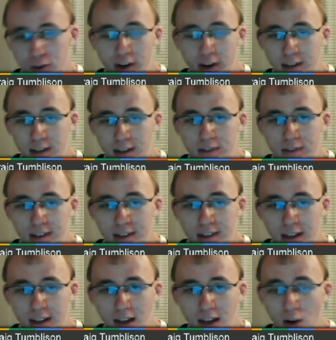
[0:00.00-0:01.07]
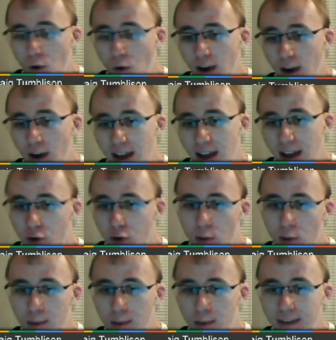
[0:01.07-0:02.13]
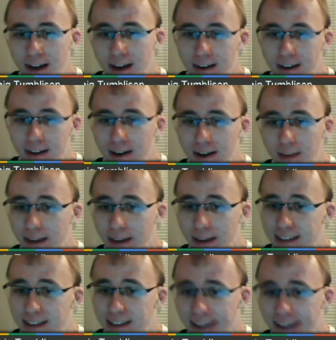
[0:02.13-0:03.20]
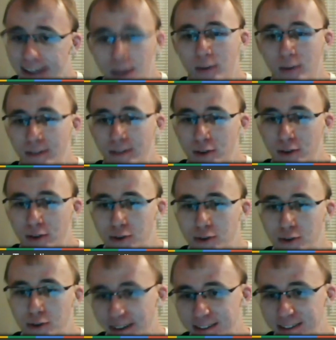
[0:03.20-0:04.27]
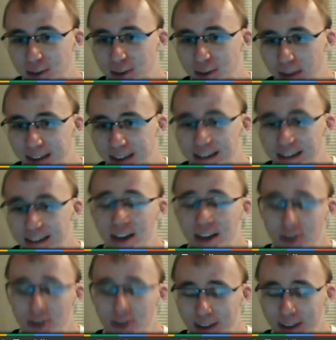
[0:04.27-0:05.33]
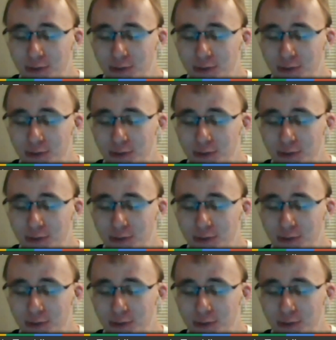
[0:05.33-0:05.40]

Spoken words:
Tumbleson, or at chromeup.com, and it's not one of those new fancy domains, so it is